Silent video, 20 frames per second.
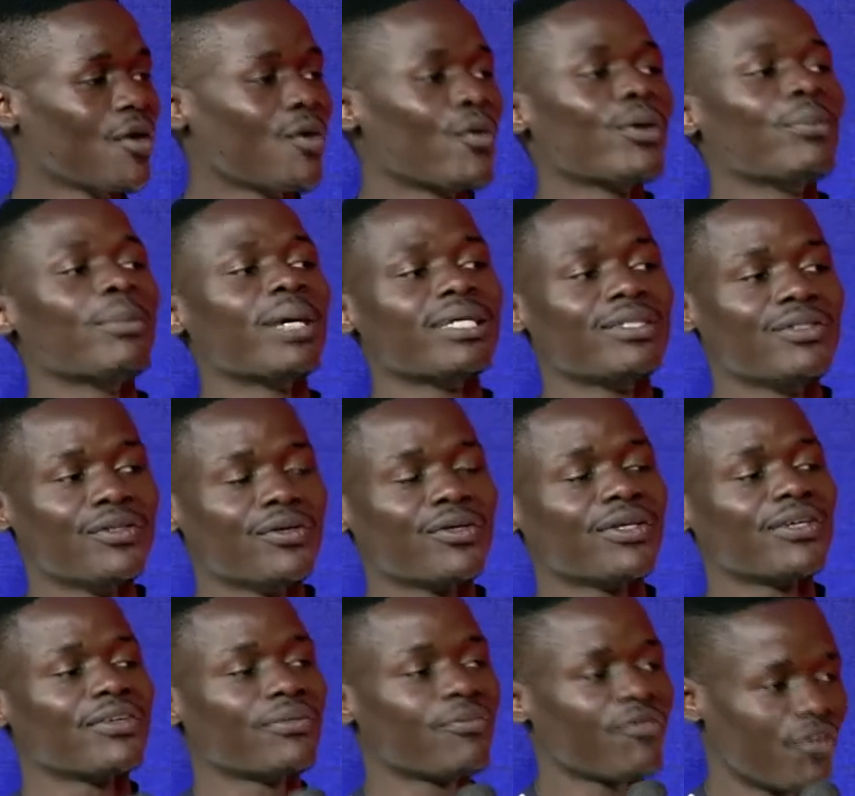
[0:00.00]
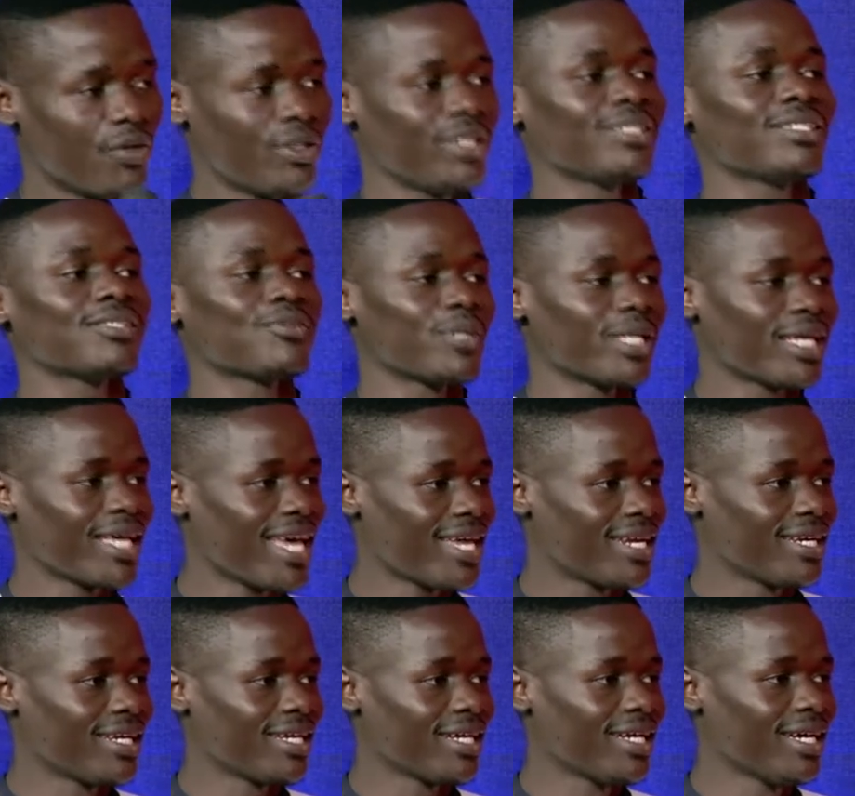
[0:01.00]
What am I doing for this
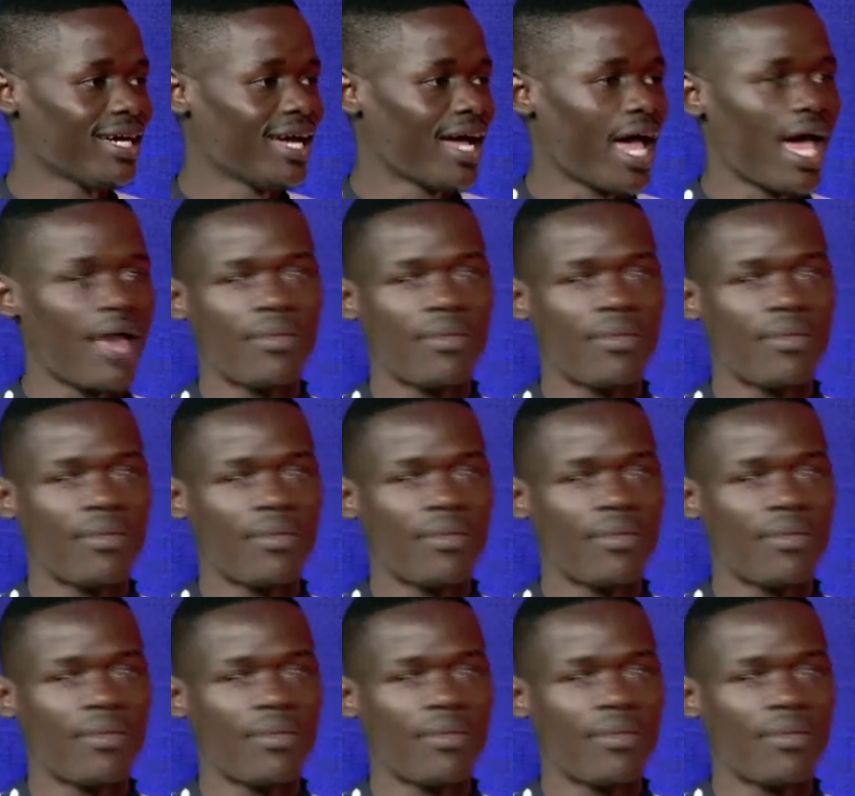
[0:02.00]
weekend? Mm-hmm.